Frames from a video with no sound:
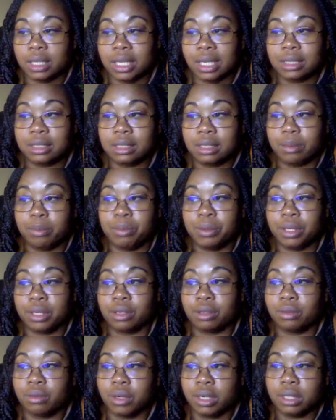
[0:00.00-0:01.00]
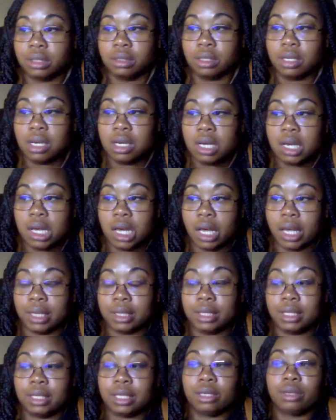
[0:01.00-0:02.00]
That's the peer one,
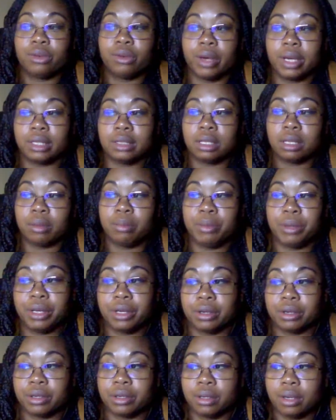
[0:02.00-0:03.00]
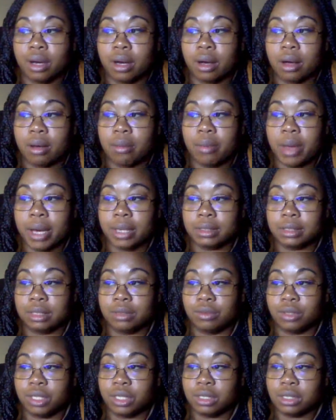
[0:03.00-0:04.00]
leading you into the peer
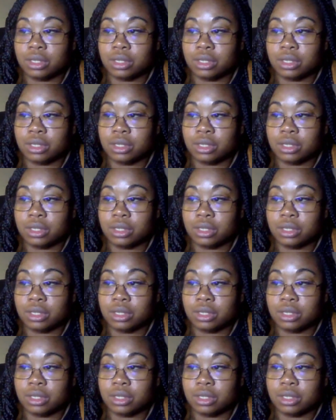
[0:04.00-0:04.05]
activity.